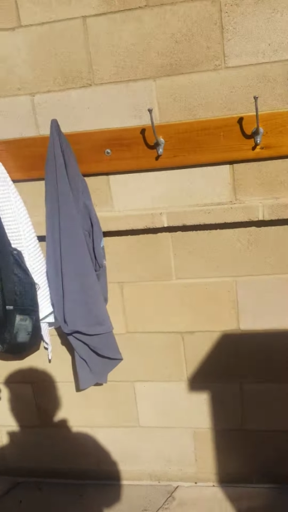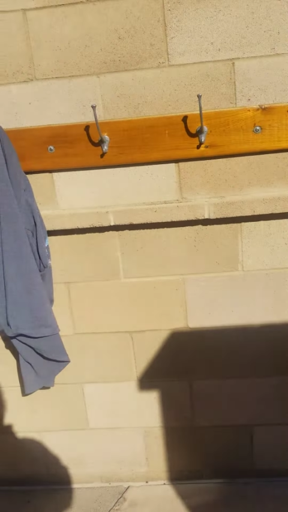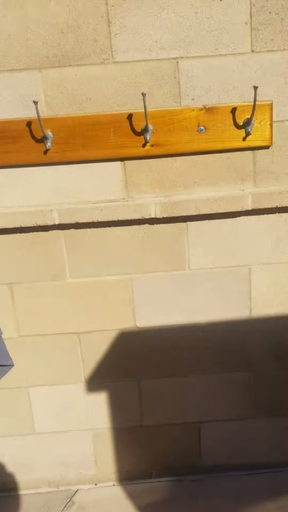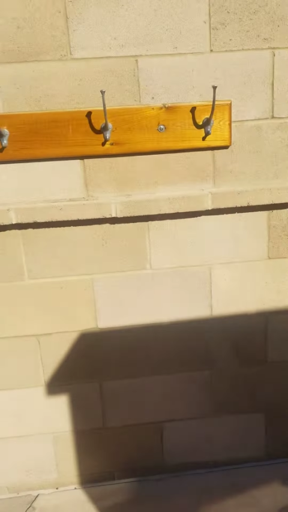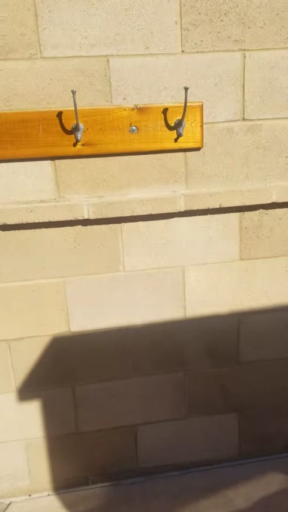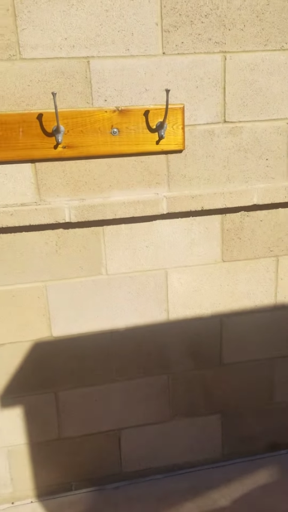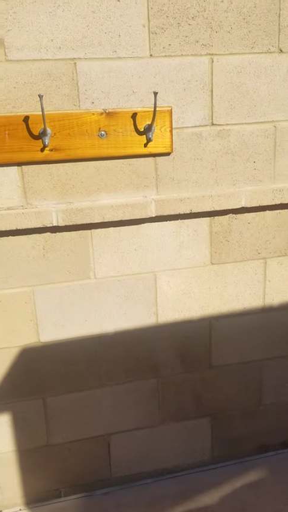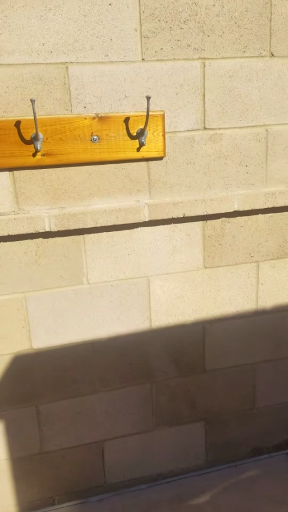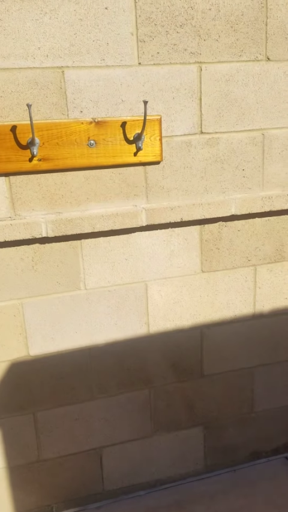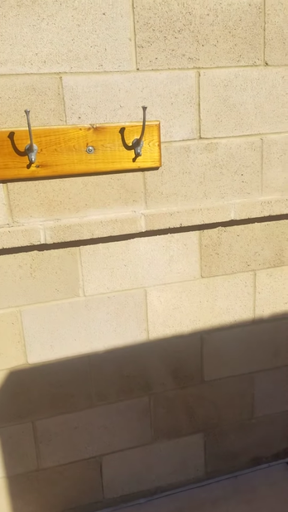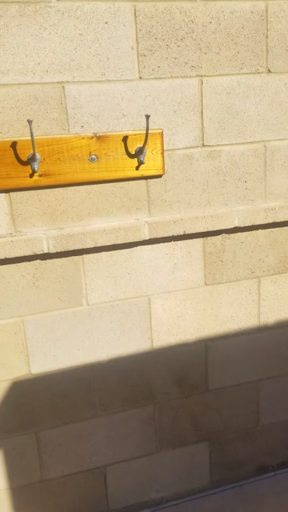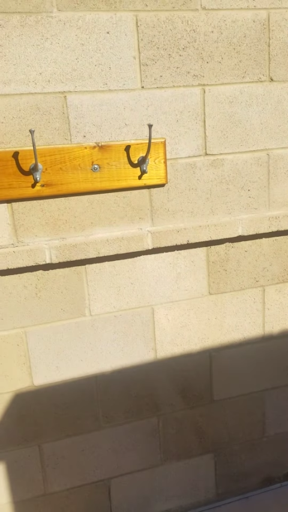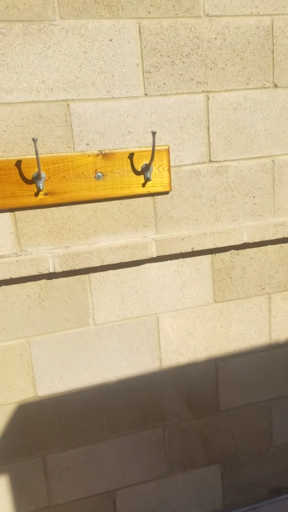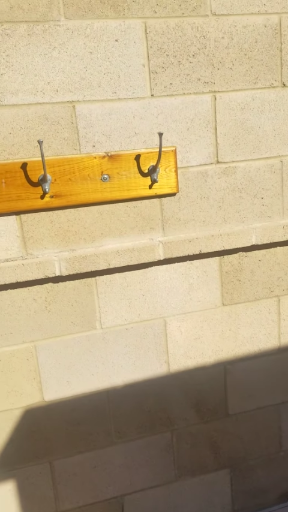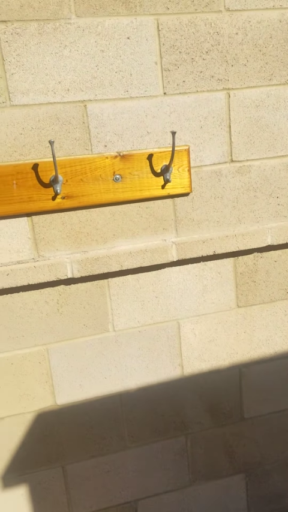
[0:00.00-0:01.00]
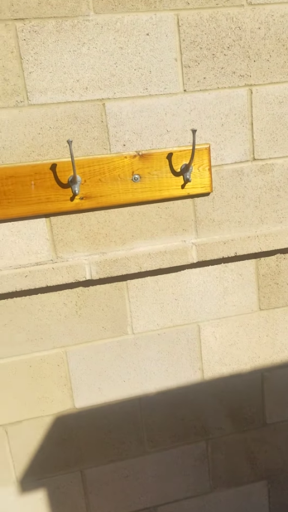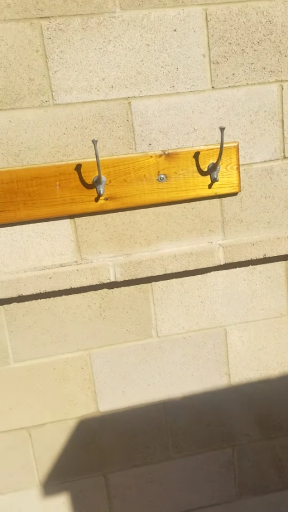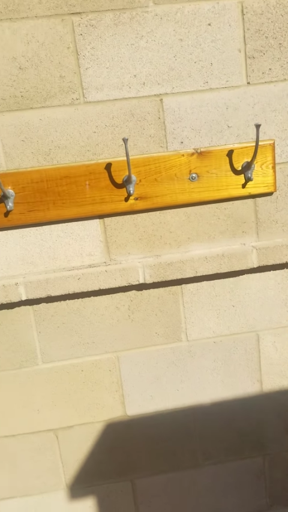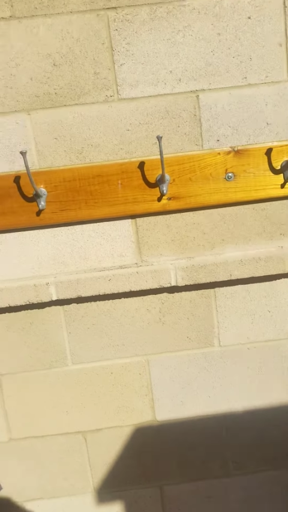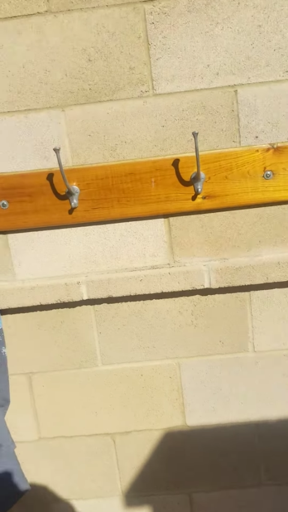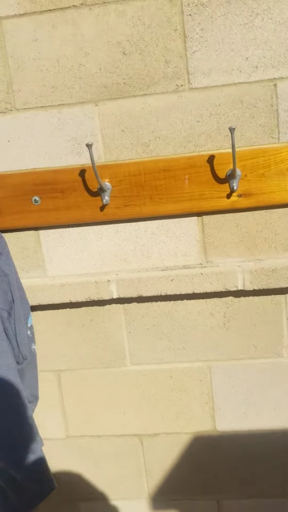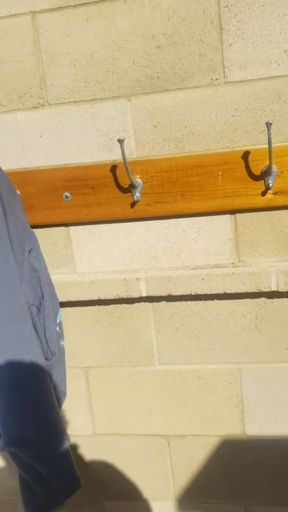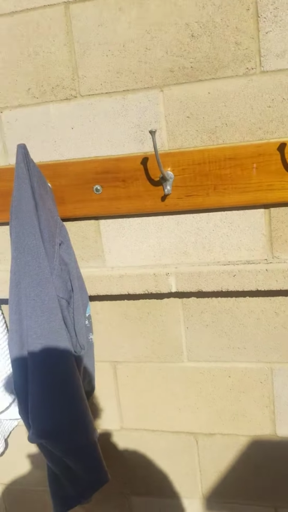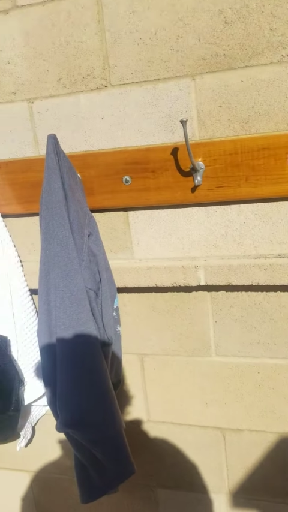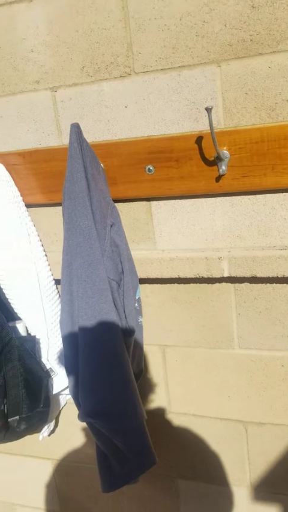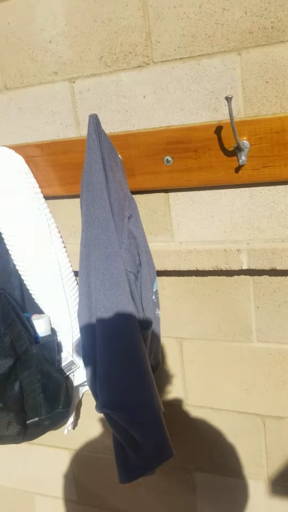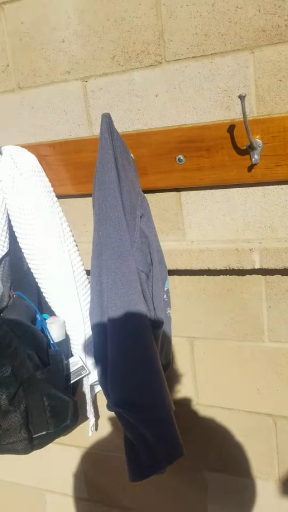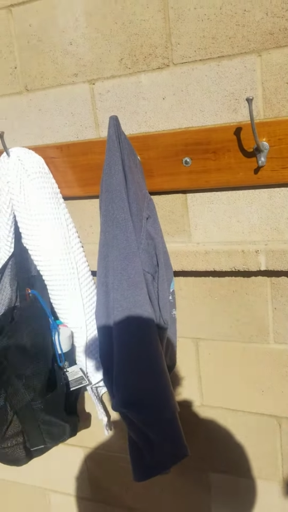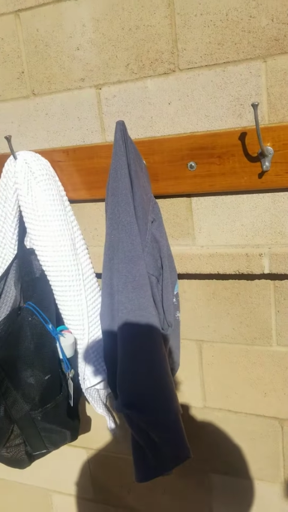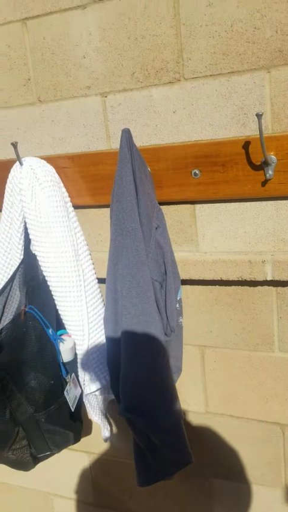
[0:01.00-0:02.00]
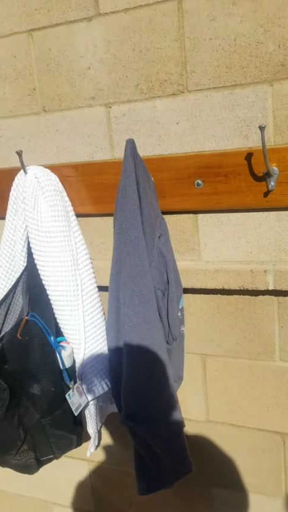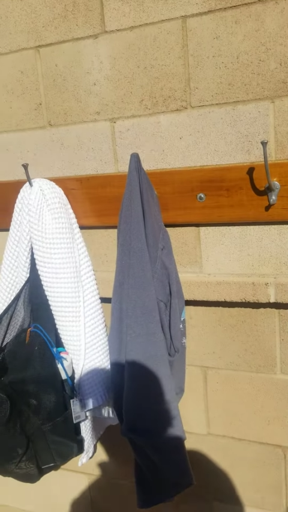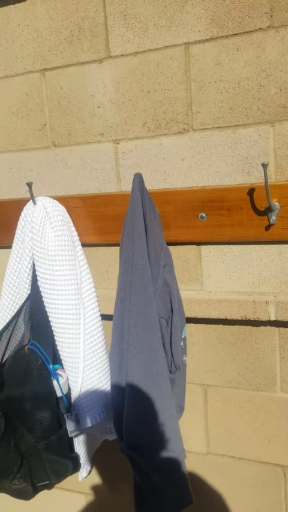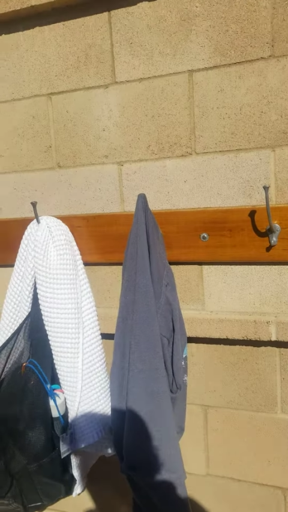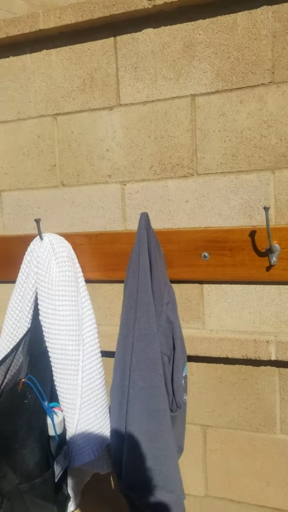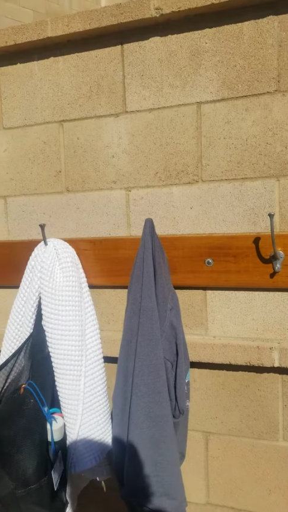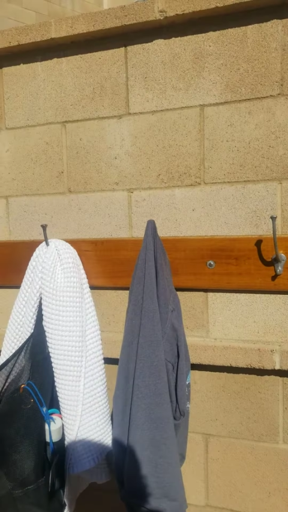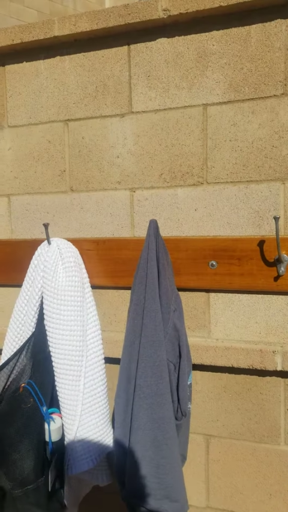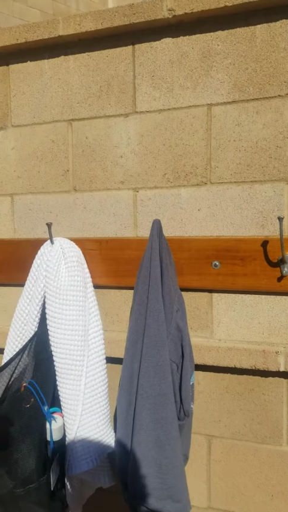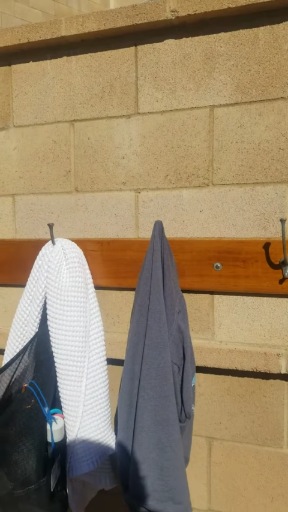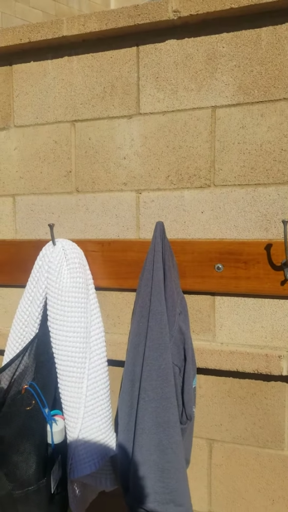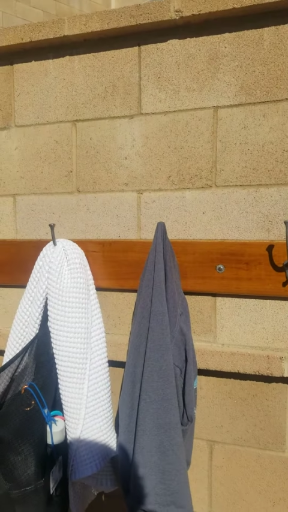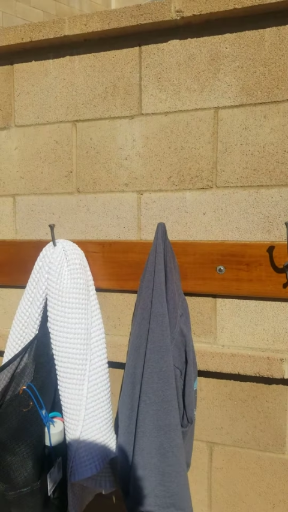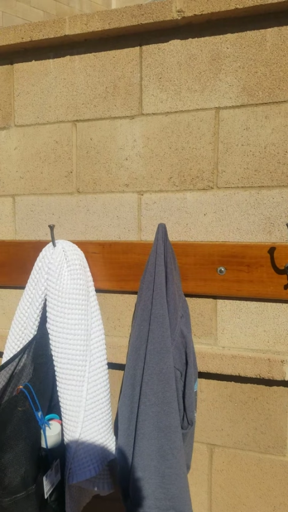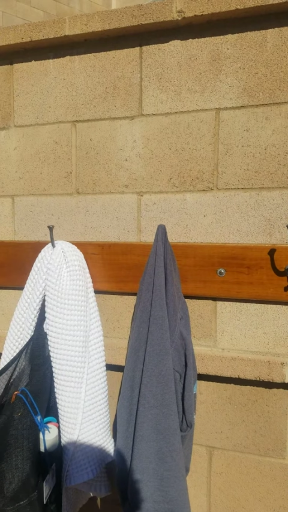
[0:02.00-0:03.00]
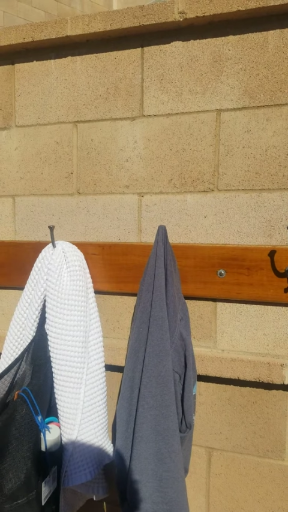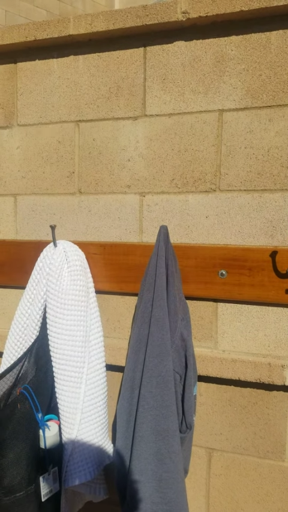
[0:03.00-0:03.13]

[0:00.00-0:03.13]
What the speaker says: Nobody's mouth can be seen.